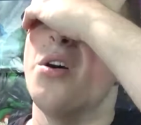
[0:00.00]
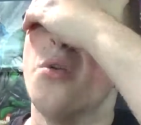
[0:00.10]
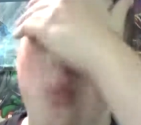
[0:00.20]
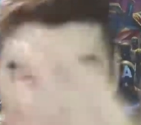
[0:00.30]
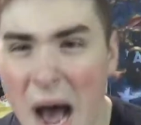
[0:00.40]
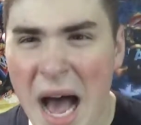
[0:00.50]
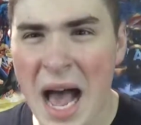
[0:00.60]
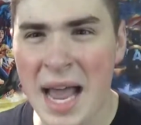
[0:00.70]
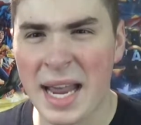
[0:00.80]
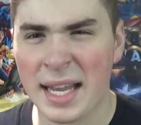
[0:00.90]

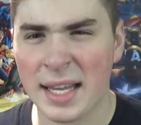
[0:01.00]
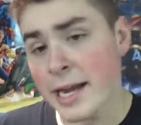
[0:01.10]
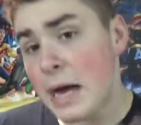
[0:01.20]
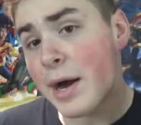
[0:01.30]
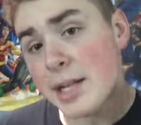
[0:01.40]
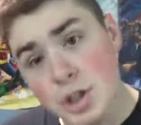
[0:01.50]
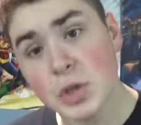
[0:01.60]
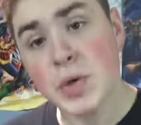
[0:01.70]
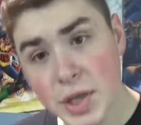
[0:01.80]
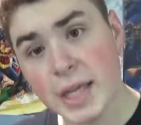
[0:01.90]
Why? Now, I
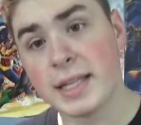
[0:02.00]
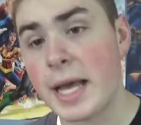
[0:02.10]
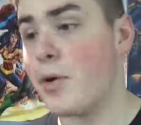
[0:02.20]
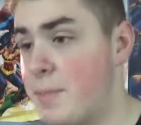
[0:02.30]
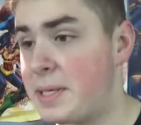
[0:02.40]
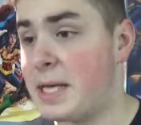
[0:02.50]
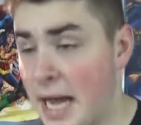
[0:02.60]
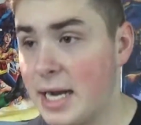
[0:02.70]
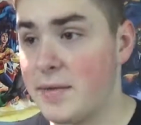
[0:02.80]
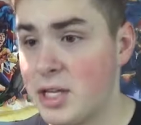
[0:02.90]
do think that it would be
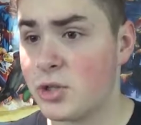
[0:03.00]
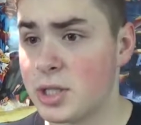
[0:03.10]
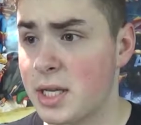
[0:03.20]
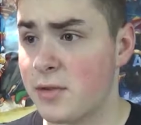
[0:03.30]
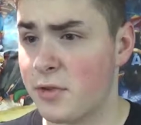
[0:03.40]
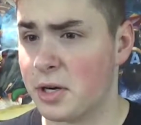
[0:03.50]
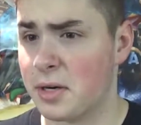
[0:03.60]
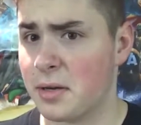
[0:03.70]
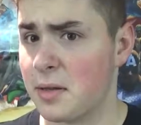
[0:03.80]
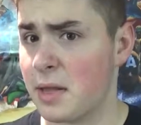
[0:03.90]
kind of interesting
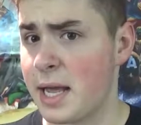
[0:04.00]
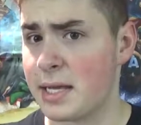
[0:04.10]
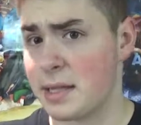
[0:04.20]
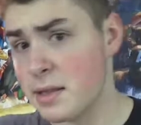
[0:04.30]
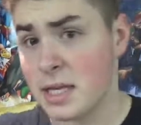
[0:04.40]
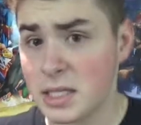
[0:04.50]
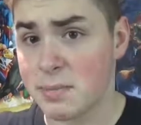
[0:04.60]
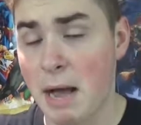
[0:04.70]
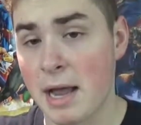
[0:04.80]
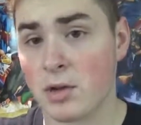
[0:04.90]
for, like, this
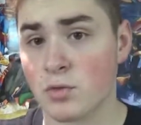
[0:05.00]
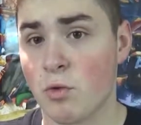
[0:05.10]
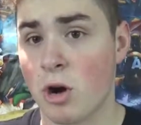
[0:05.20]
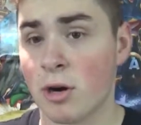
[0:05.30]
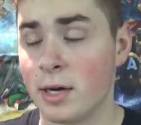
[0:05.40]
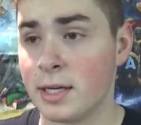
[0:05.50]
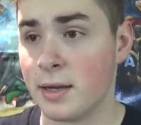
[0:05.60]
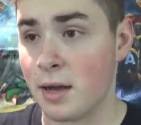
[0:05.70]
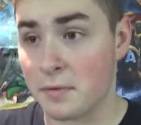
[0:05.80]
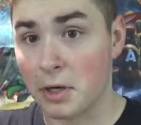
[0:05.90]
Miles Warren
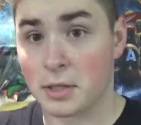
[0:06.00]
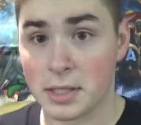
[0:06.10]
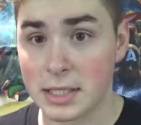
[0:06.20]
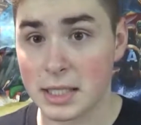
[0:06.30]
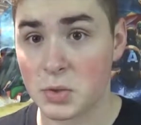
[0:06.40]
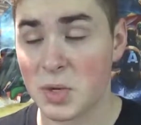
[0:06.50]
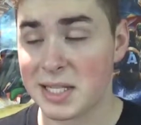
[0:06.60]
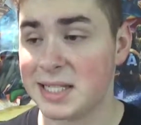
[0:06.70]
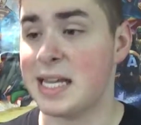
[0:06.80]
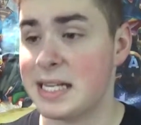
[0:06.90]
of Earth
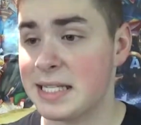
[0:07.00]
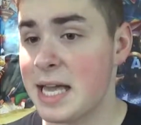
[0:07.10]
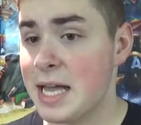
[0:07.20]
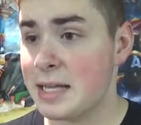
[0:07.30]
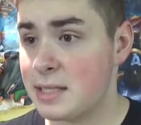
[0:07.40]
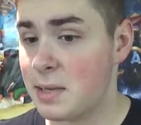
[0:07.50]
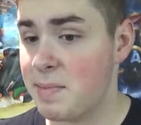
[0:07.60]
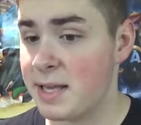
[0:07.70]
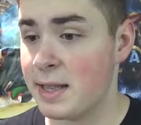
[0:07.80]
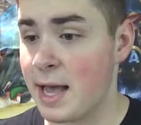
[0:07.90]
616 to
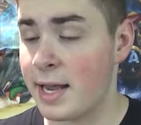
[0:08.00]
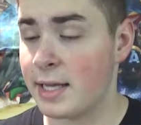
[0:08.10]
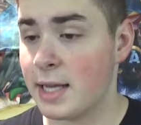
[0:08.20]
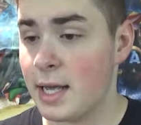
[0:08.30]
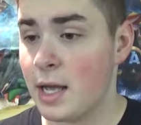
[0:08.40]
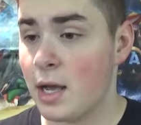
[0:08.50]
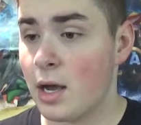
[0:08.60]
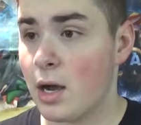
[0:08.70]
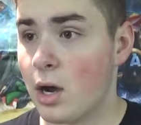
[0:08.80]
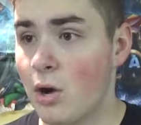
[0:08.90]
be like,
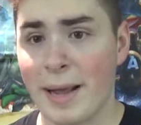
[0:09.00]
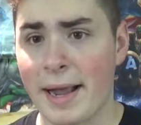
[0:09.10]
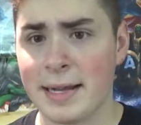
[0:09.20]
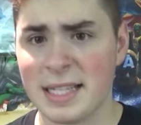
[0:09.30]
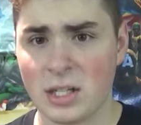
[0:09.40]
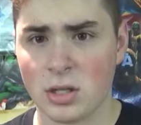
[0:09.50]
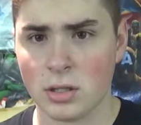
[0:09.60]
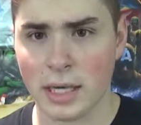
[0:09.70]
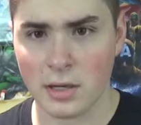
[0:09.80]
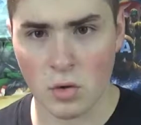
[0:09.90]
oh my god, is
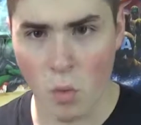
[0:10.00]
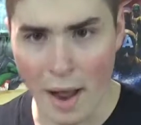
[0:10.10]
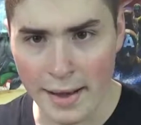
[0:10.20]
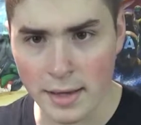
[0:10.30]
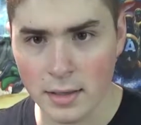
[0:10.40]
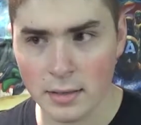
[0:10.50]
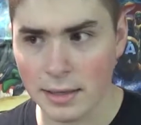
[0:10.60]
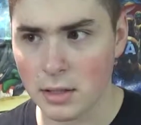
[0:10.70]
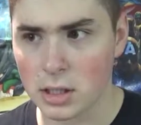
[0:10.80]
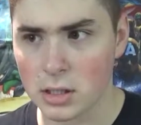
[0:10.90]
that Gwen? That
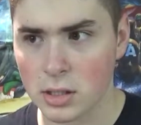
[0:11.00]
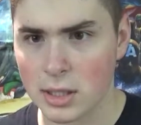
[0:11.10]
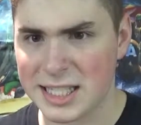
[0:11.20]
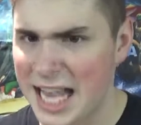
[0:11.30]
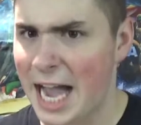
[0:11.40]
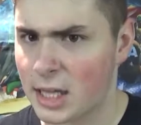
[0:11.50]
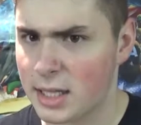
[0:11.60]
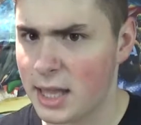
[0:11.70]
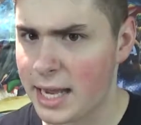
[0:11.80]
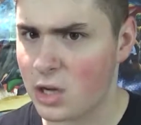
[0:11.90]
looks exactly
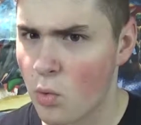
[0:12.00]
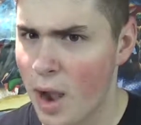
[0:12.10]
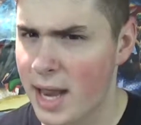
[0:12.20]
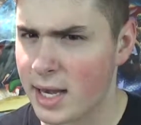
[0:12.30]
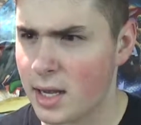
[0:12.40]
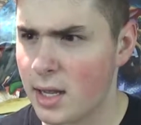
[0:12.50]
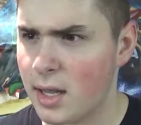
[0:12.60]
like Gwen.